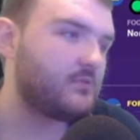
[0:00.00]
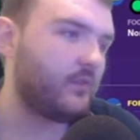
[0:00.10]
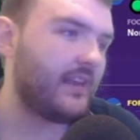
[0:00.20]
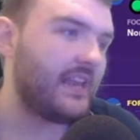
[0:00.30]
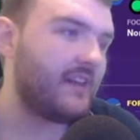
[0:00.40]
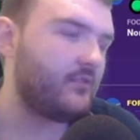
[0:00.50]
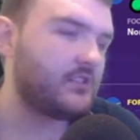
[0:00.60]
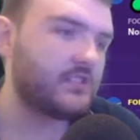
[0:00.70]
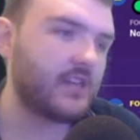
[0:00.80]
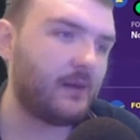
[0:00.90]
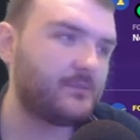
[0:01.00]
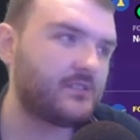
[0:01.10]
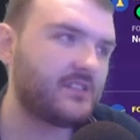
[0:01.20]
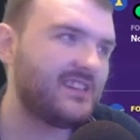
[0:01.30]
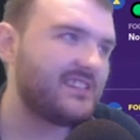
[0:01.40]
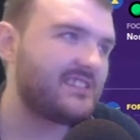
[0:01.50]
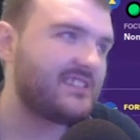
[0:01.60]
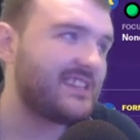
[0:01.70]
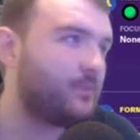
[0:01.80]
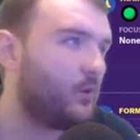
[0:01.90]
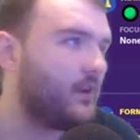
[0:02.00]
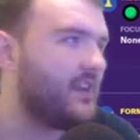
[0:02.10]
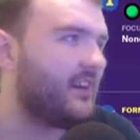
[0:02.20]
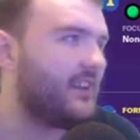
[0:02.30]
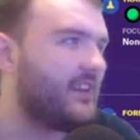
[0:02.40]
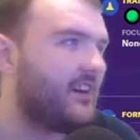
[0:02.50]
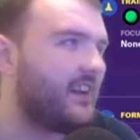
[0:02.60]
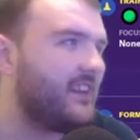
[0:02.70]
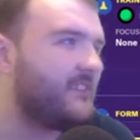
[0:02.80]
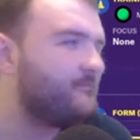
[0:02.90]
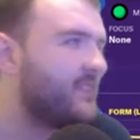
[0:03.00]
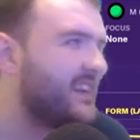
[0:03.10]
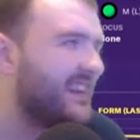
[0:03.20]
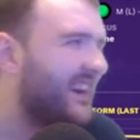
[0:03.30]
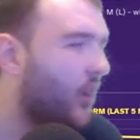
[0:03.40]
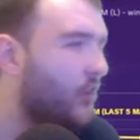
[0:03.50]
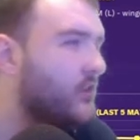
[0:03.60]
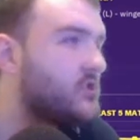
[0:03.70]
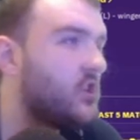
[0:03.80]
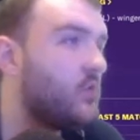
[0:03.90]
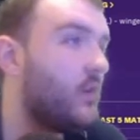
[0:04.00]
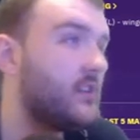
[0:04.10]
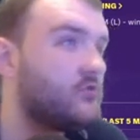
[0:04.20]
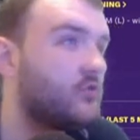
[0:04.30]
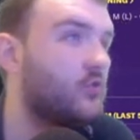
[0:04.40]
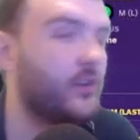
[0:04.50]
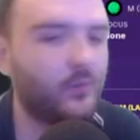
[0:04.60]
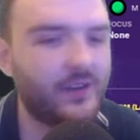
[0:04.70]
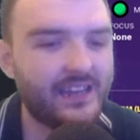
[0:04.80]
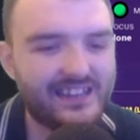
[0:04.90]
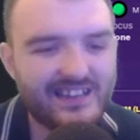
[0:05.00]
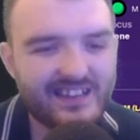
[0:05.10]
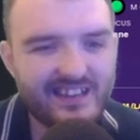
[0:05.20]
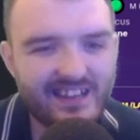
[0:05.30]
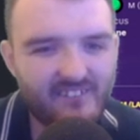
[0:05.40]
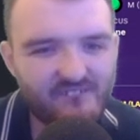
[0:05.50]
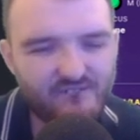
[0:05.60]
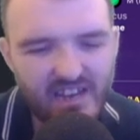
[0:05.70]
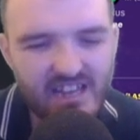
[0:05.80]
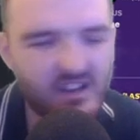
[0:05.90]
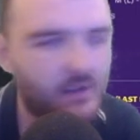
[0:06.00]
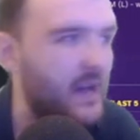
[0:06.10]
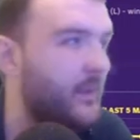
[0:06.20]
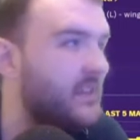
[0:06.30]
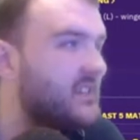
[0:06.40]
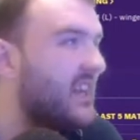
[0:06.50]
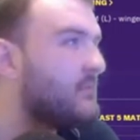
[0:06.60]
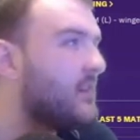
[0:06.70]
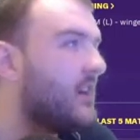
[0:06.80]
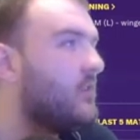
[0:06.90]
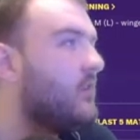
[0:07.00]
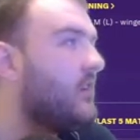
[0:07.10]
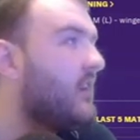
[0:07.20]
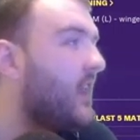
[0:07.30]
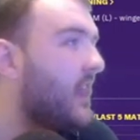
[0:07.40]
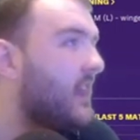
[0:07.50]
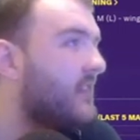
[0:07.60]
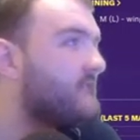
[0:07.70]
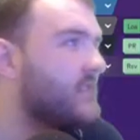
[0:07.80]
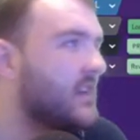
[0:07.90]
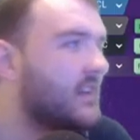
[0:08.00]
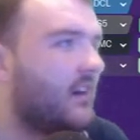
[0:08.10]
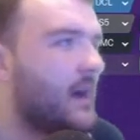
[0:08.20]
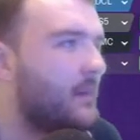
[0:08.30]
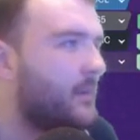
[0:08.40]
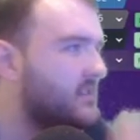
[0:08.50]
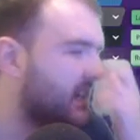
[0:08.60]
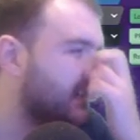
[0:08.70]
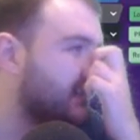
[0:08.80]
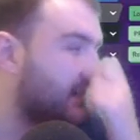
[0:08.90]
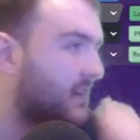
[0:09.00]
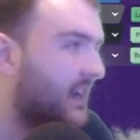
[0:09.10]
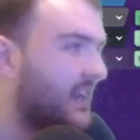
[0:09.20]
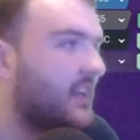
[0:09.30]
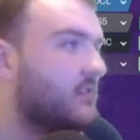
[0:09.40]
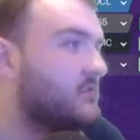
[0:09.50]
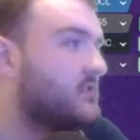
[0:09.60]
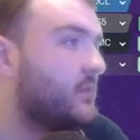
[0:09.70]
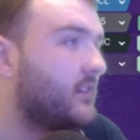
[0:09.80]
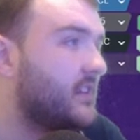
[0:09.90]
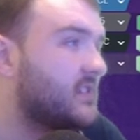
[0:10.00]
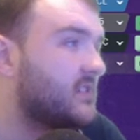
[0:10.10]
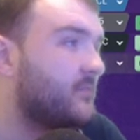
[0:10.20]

with 11 subs, 6.99, on £200 a week. Think I'm happy to let him go. Think I'm happy to let Sam Kelly go, to be honest.